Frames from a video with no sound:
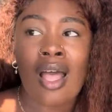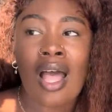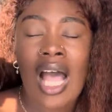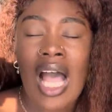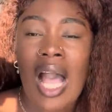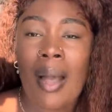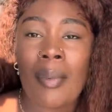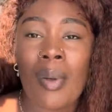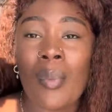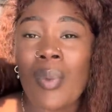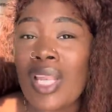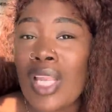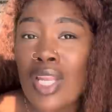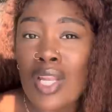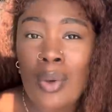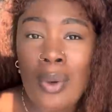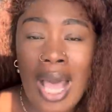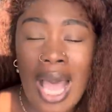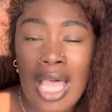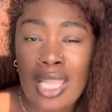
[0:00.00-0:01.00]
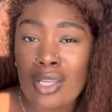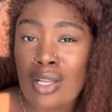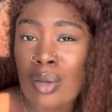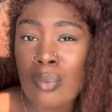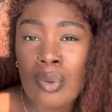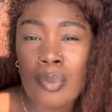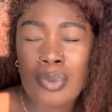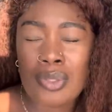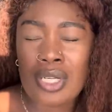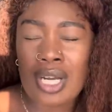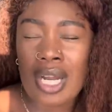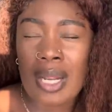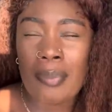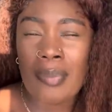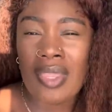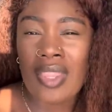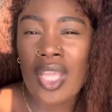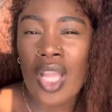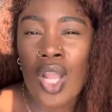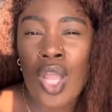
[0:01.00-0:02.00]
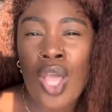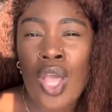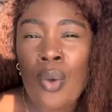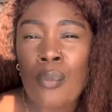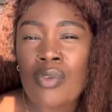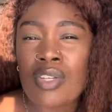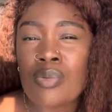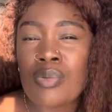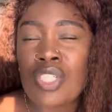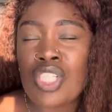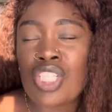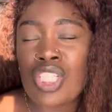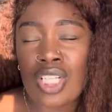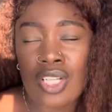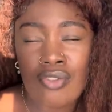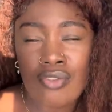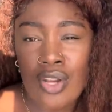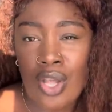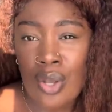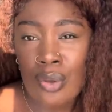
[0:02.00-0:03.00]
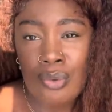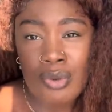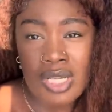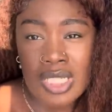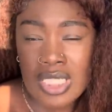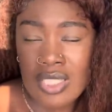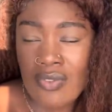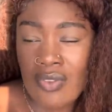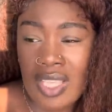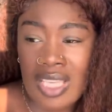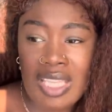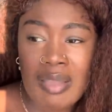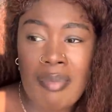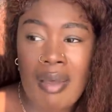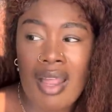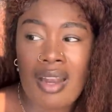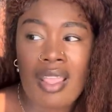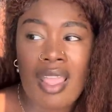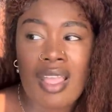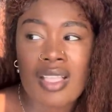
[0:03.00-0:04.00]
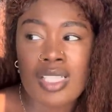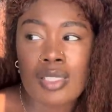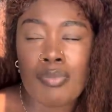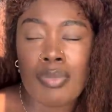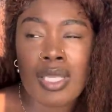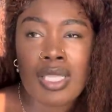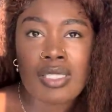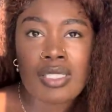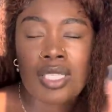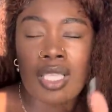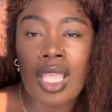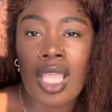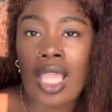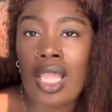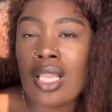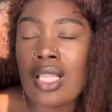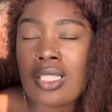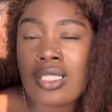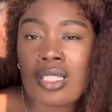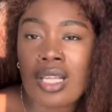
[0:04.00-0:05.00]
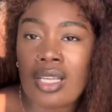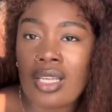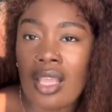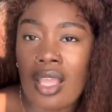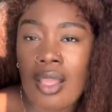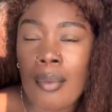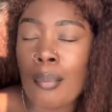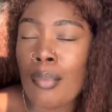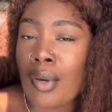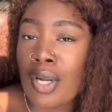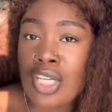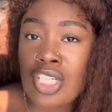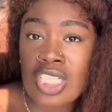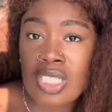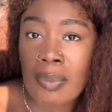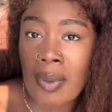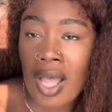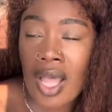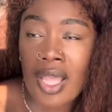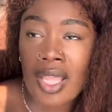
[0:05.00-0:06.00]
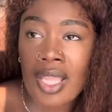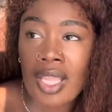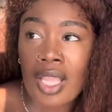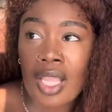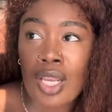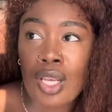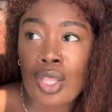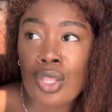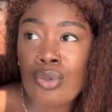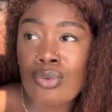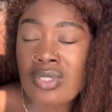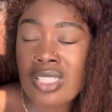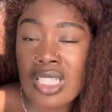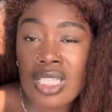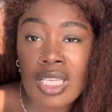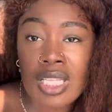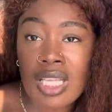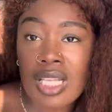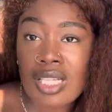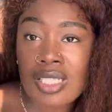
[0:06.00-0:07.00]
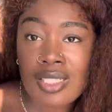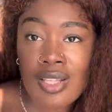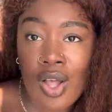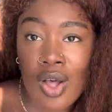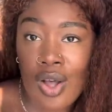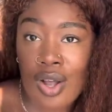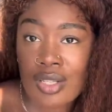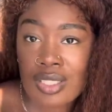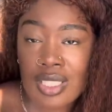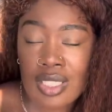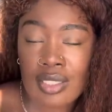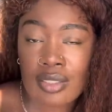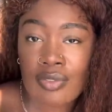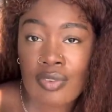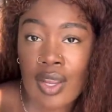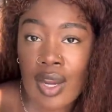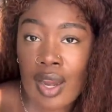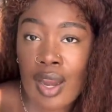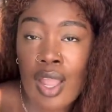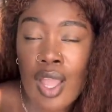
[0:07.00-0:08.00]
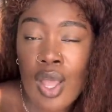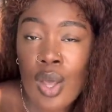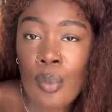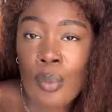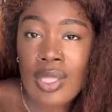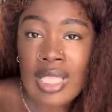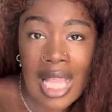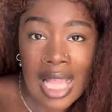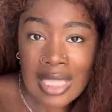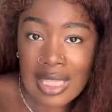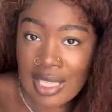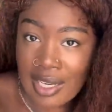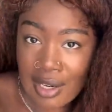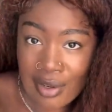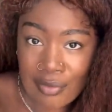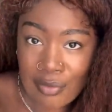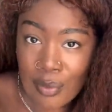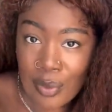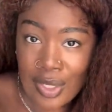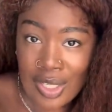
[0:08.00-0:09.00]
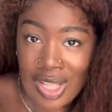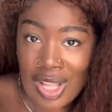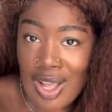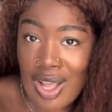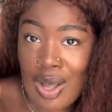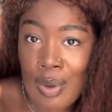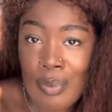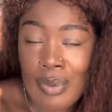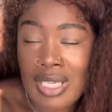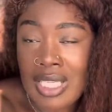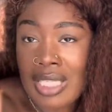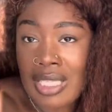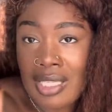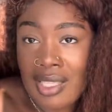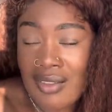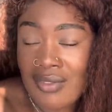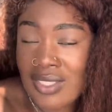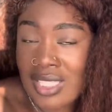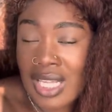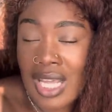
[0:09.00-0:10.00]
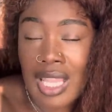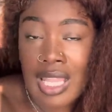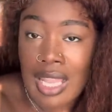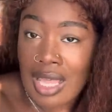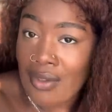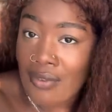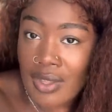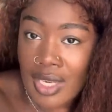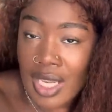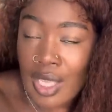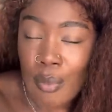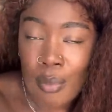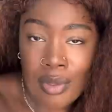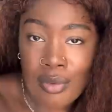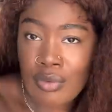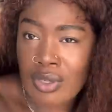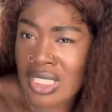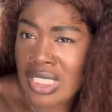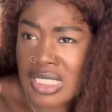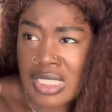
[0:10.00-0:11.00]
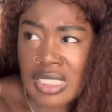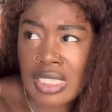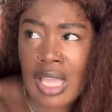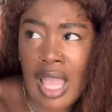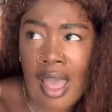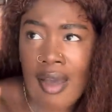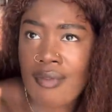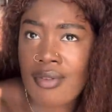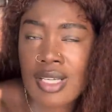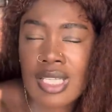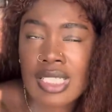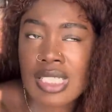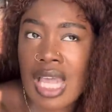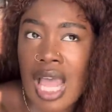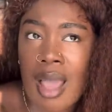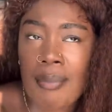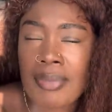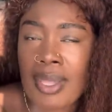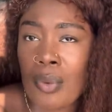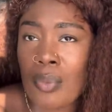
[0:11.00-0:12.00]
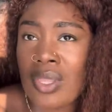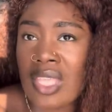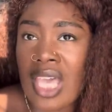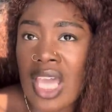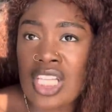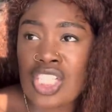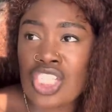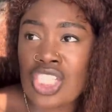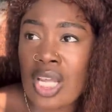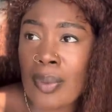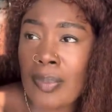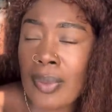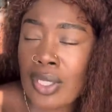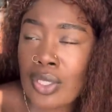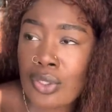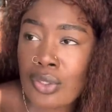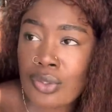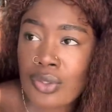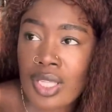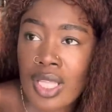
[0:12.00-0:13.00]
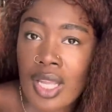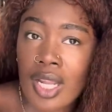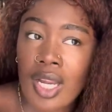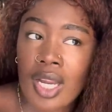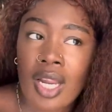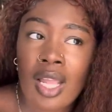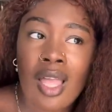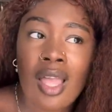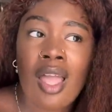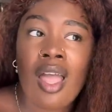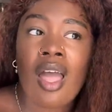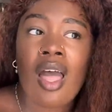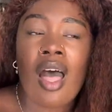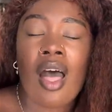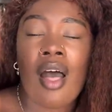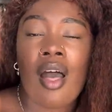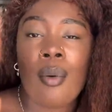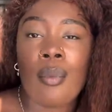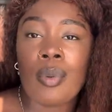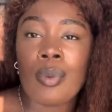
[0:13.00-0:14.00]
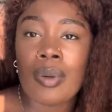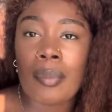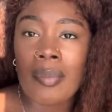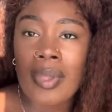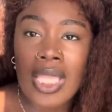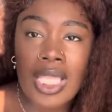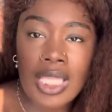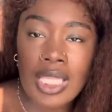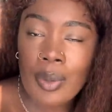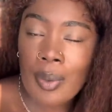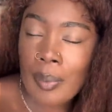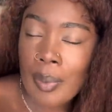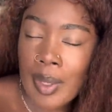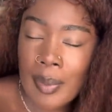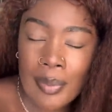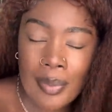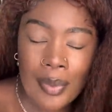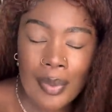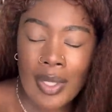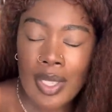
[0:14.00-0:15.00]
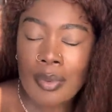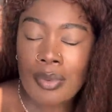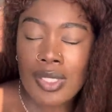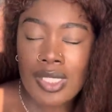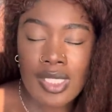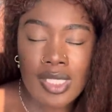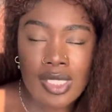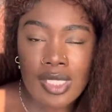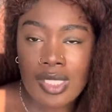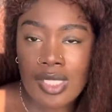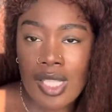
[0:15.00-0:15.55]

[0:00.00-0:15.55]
And we didn't know how long we were going to be there, which we should have known, because if anybody has been to any Sunday brunch spot in Houston, it's an all-day affair. We got there at 4, y'all, and we didn't leave till 11, and we really did have a good time. Like, we catched up a little there. We were mingling with people. It was